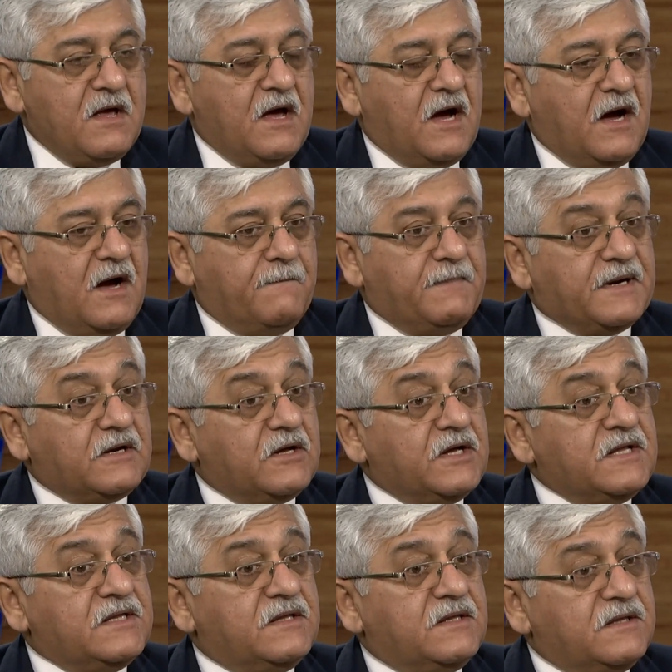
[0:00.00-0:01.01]
Uh, but
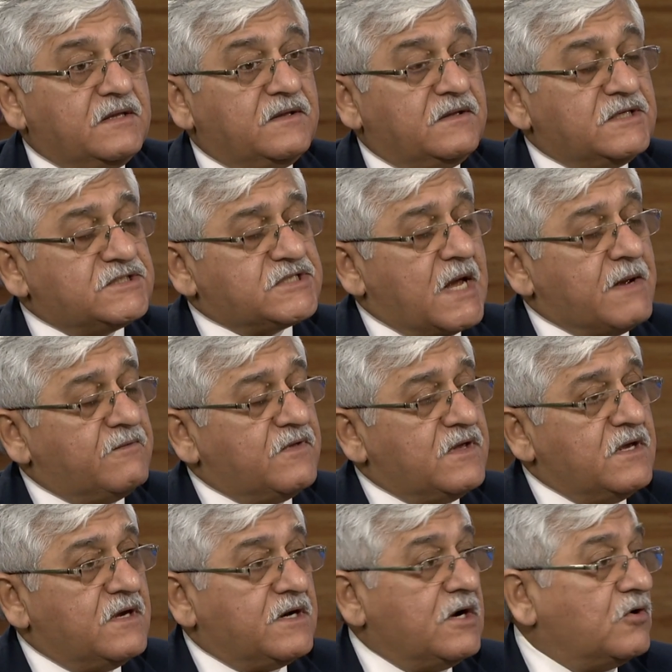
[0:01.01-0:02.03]
in this time of the
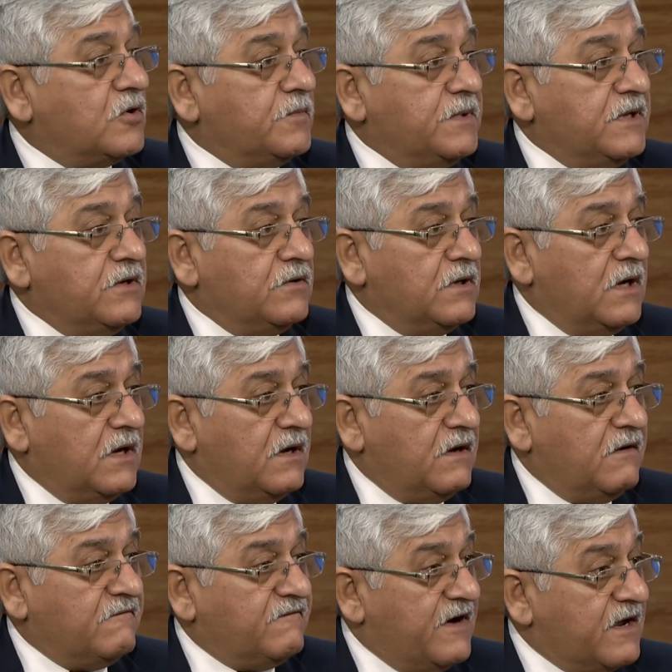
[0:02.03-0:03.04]
year, it could be
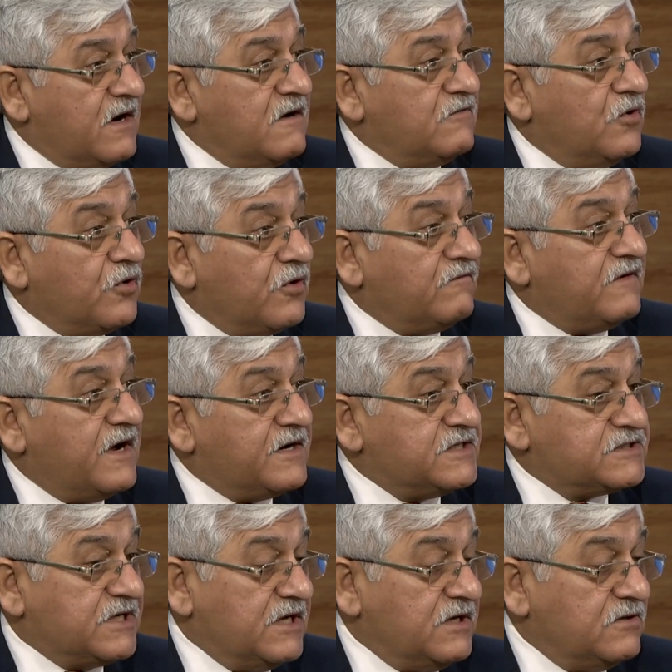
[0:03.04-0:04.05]
uh, a viral
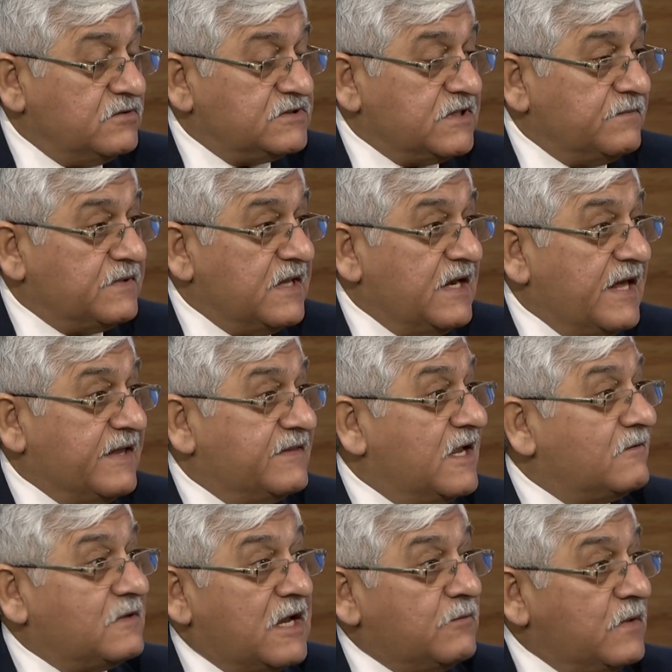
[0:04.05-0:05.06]
norovirus can do something like
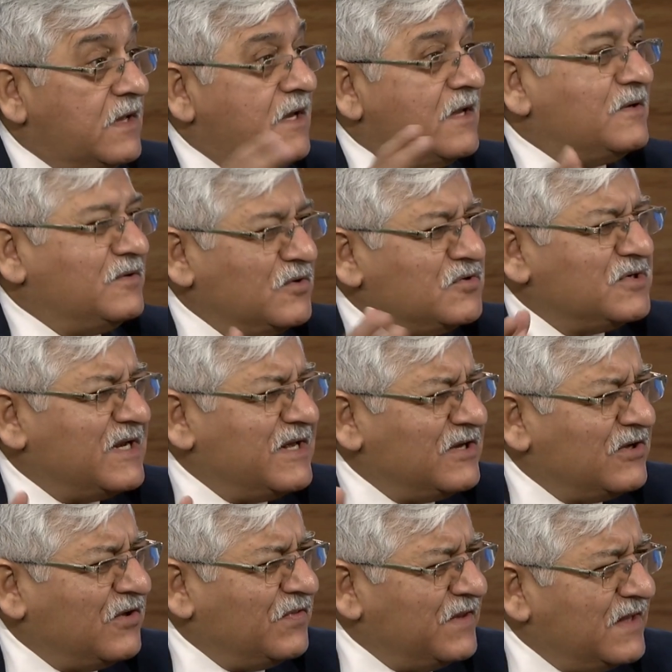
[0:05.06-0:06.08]
that that we hear usually
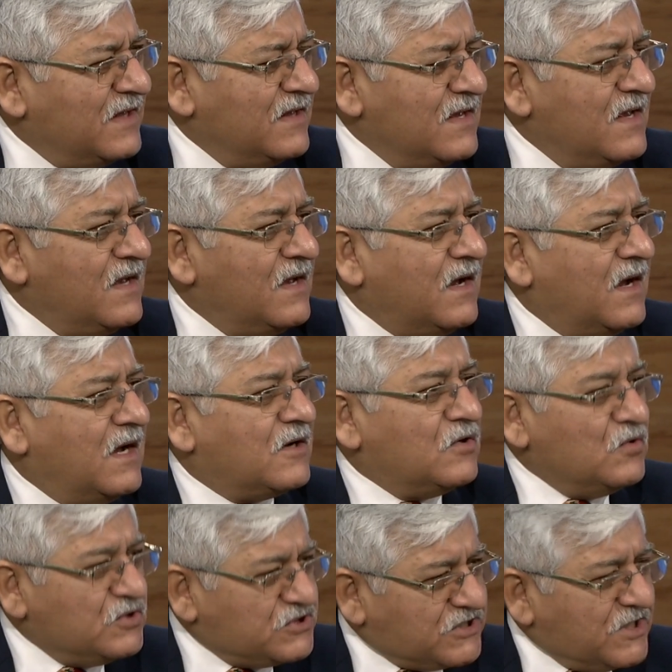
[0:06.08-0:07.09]
on the uh, cruise, uh, ships.
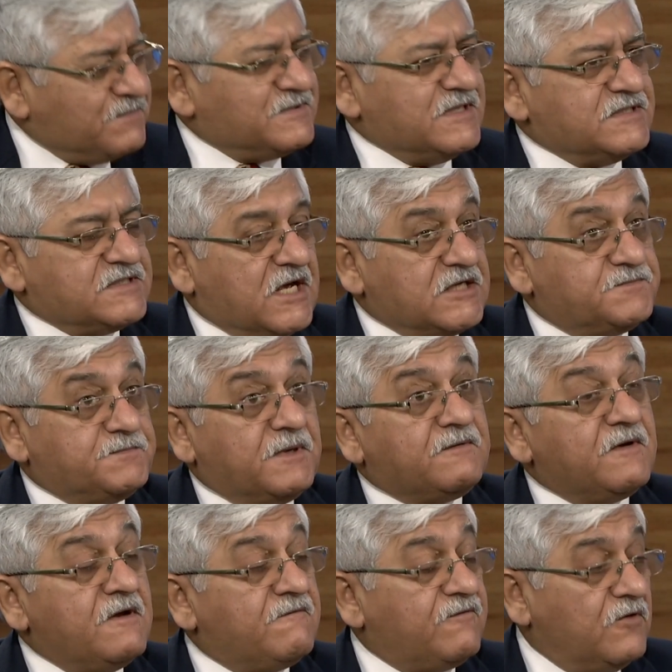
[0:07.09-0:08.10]
cruise ships and such. But
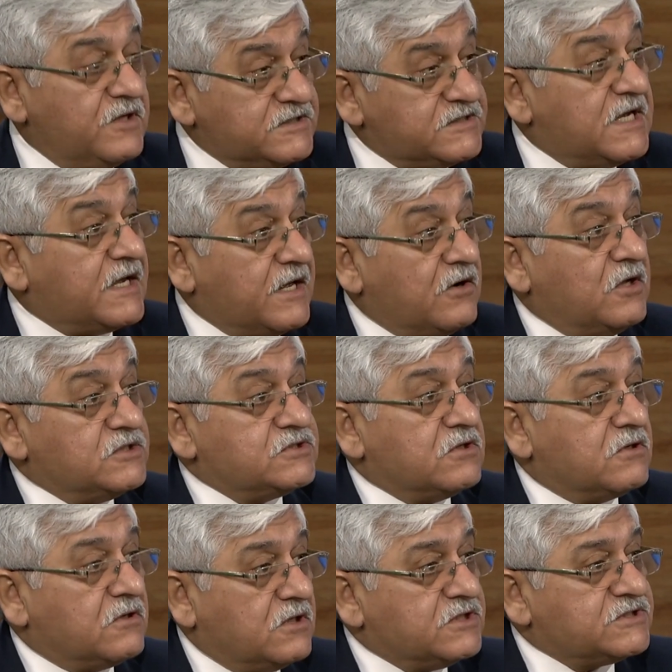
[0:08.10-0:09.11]
influenza can
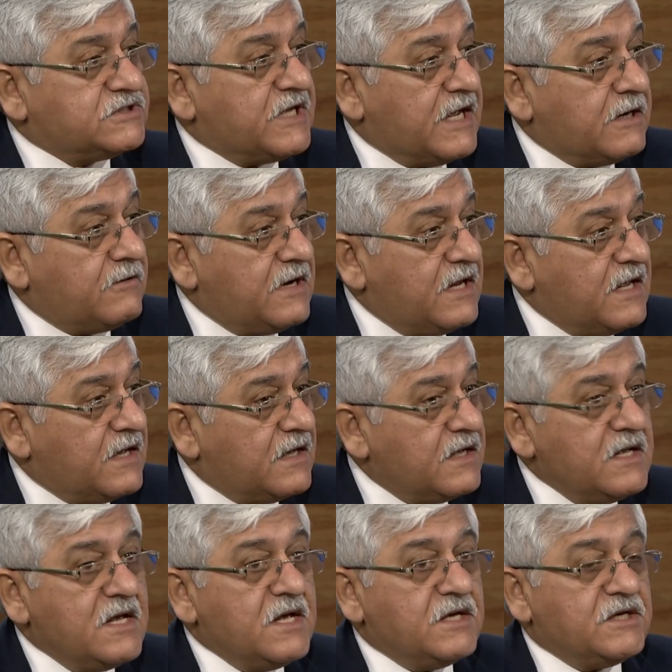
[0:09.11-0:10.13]
also cause diarrhea,
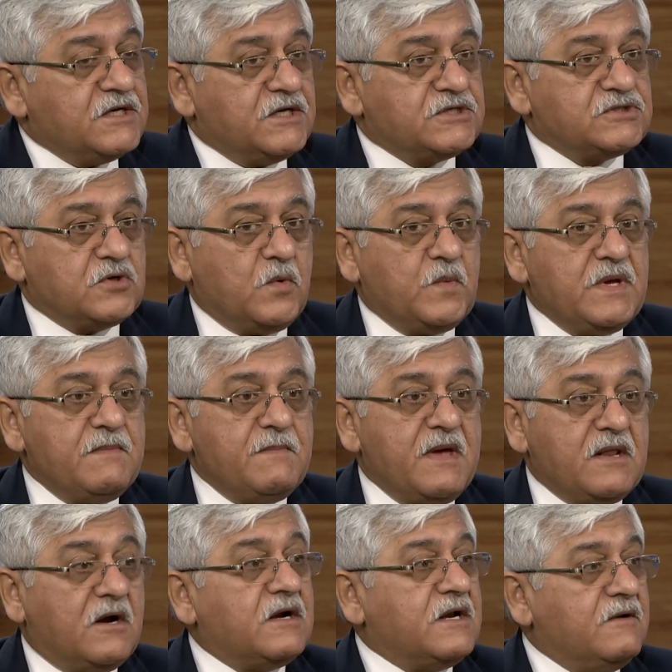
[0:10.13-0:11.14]
uh, so we
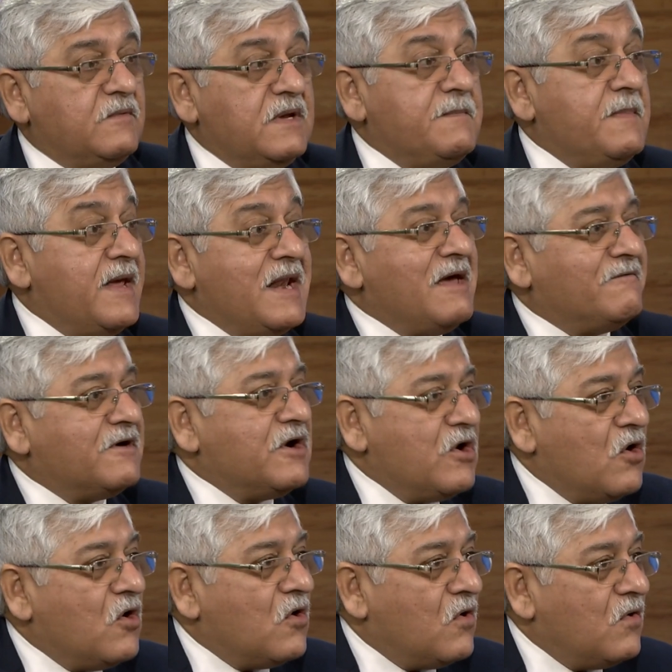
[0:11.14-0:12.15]
may not, we may never
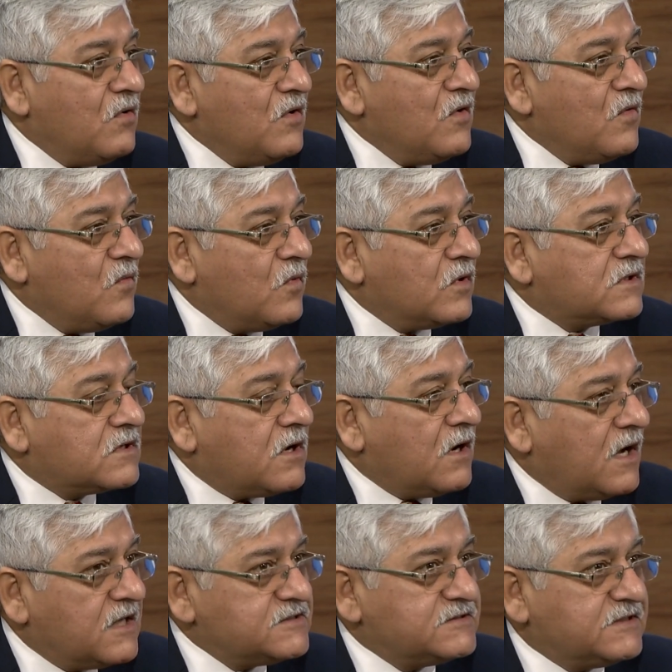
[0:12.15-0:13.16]
know what
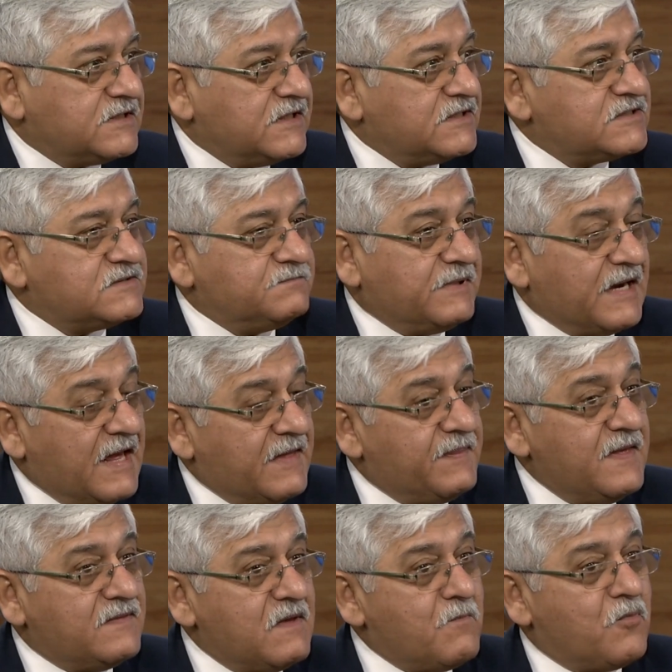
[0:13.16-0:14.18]
caused this. But I
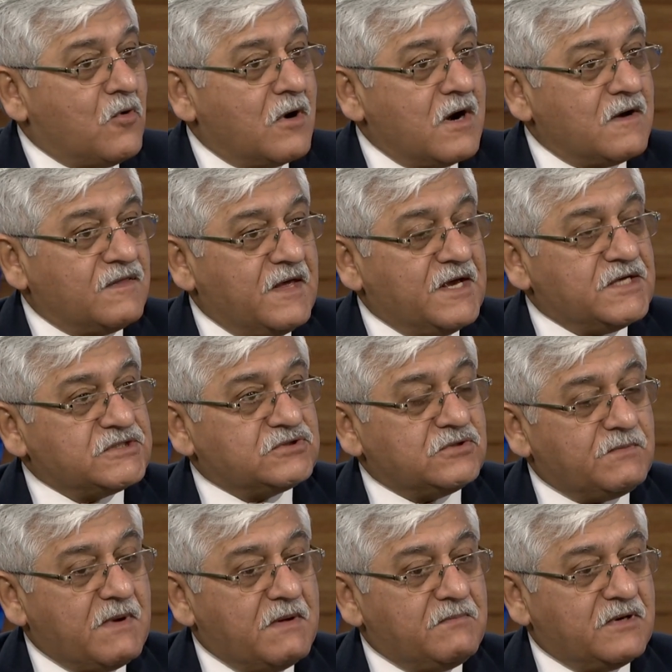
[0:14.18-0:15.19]
think the important thing is to
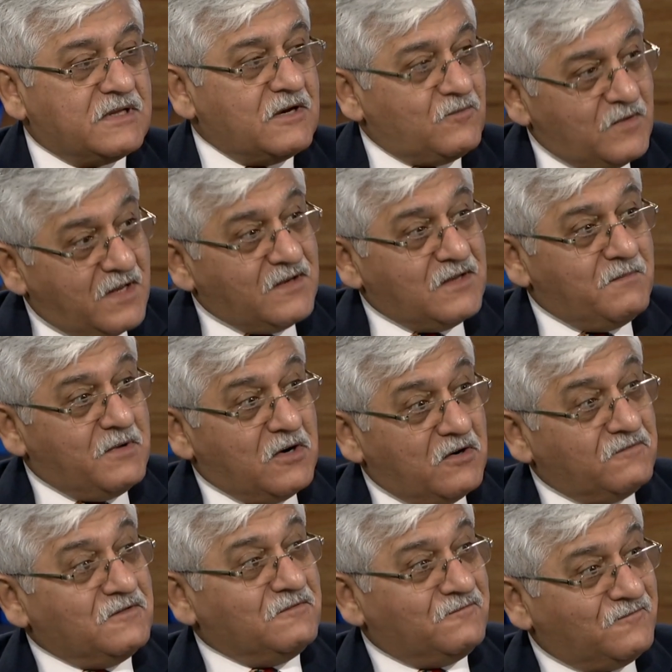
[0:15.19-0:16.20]
remember that we are in the middle
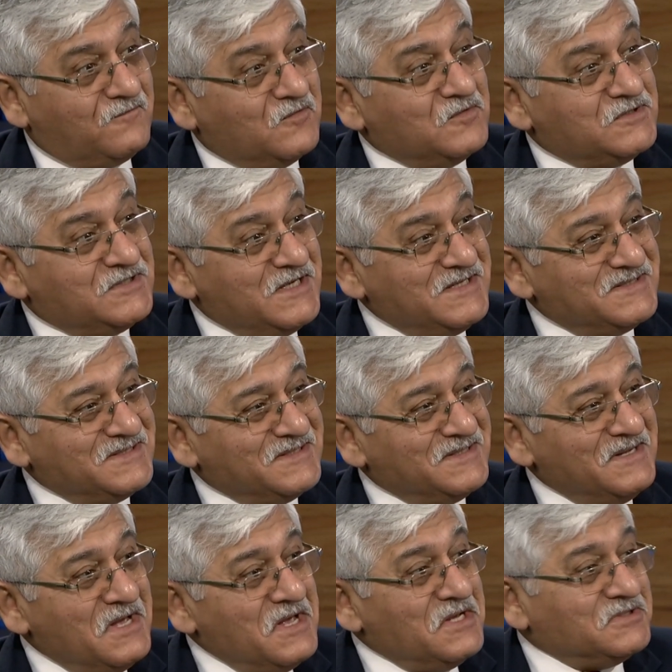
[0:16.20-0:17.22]
of the flu season.
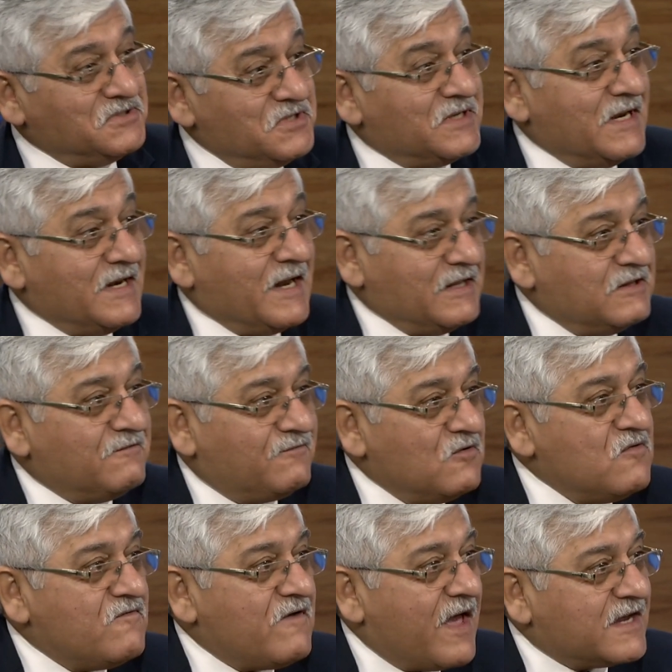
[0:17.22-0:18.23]
So you can get the
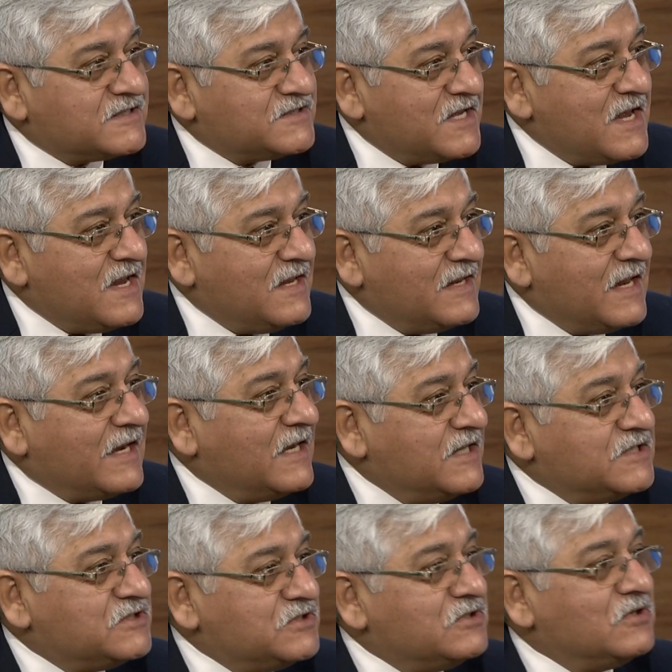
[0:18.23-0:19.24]
flu vaccine. At
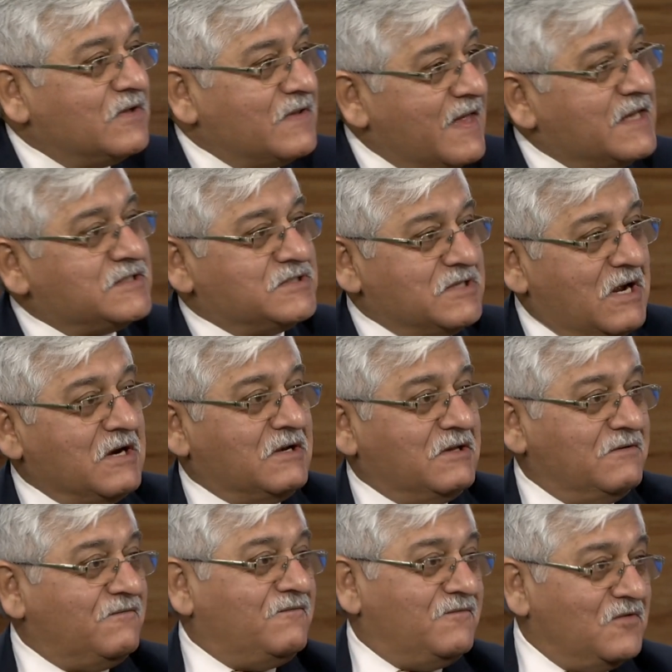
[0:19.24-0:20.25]
least you know that it's not
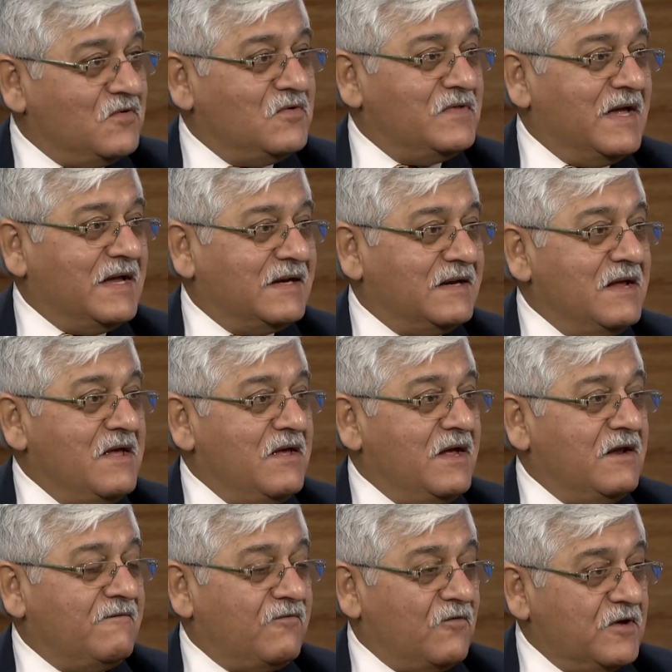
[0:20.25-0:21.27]
the flu that
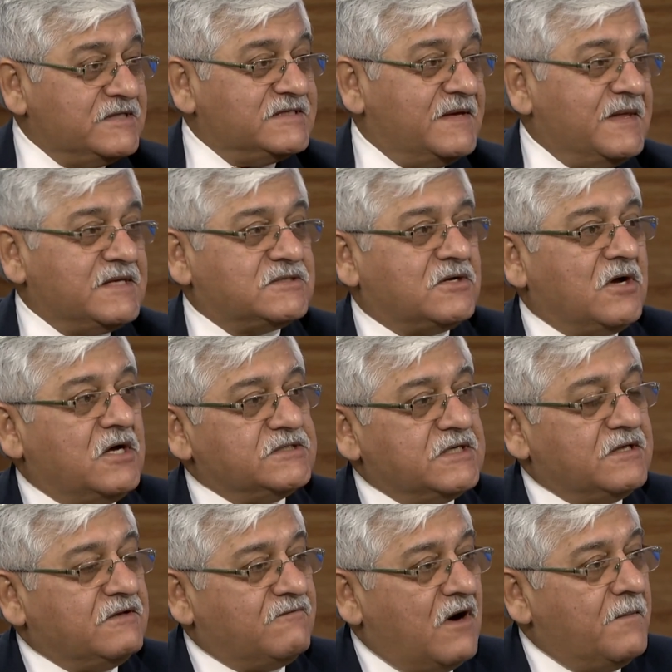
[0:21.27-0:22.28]
influenza that's causing
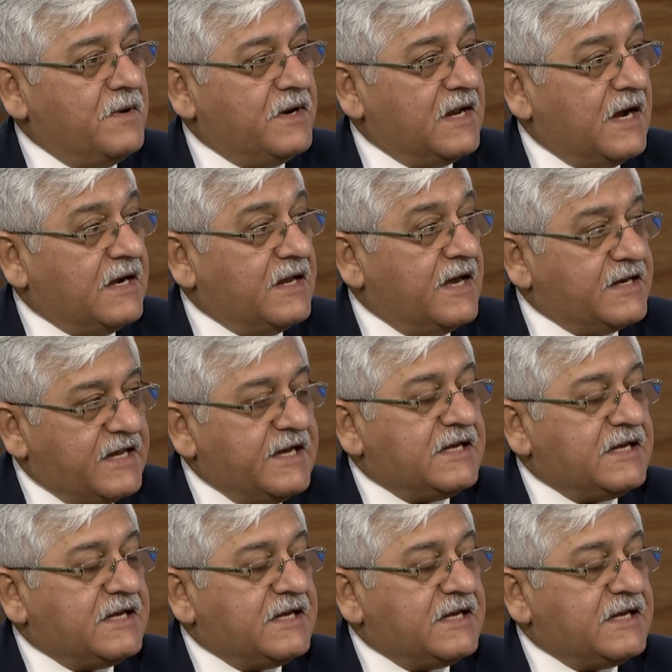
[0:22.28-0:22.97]
the vomiting and diarrhea.